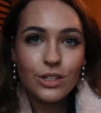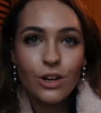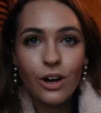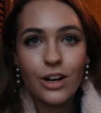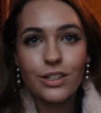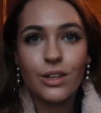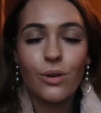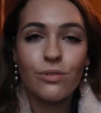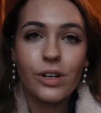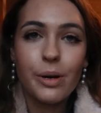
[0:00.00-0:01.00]
just hung ours
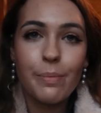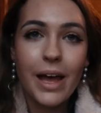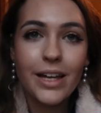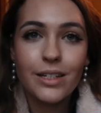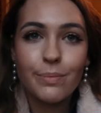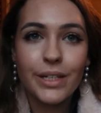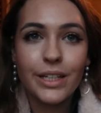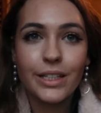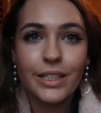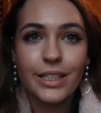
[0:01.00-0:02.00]
over our bed
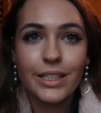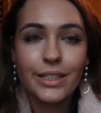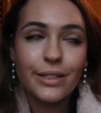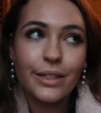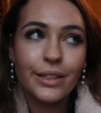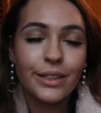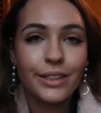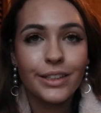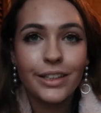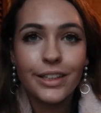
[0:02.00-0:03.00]
because
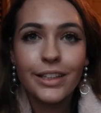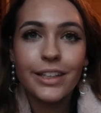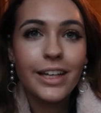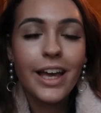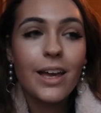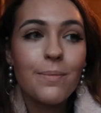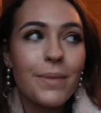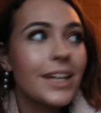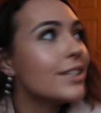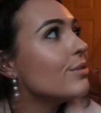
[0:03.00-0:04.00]
it
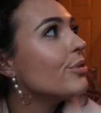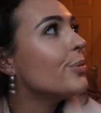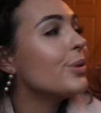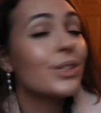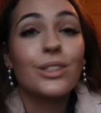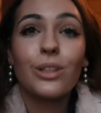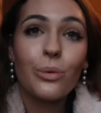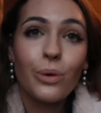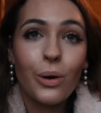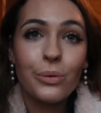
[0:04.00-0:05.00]
makes the room look
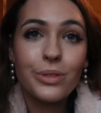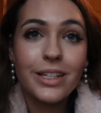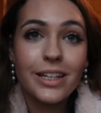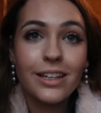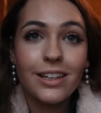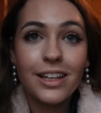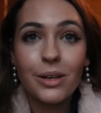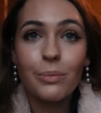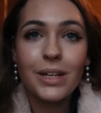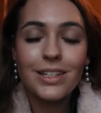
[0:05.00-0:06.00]
so cozy.
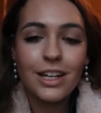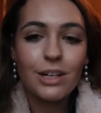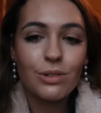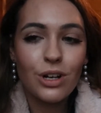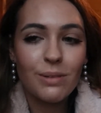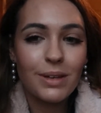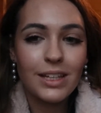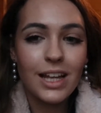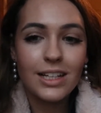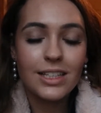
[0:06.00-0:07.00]
Like me and Danny were talking
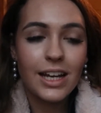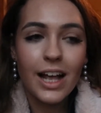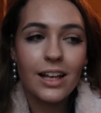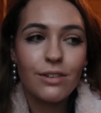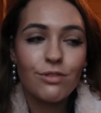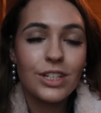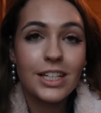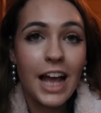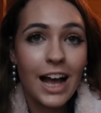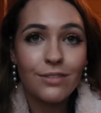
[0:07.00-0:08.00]
about it last day, and if we
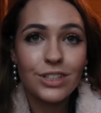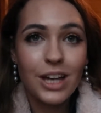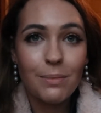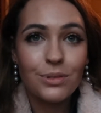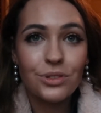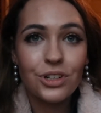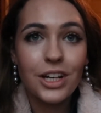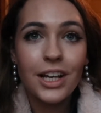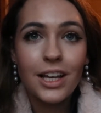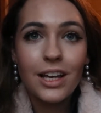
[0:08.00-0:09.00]
didn't have the
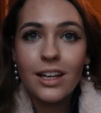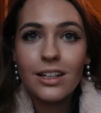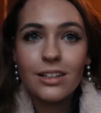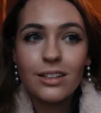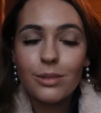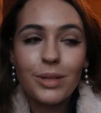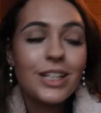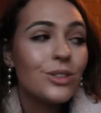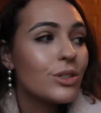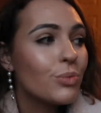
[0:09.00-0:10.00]
tapestry, the
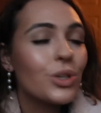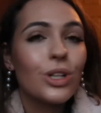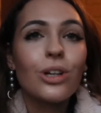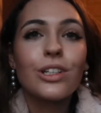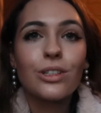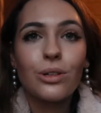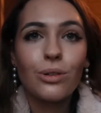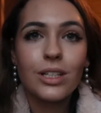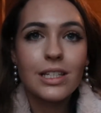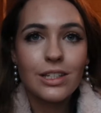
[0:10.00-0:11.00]
place just wouldn't look as
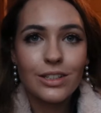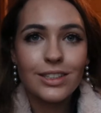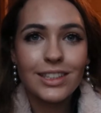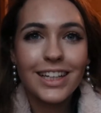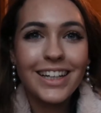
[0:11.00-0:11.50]
cool as it does.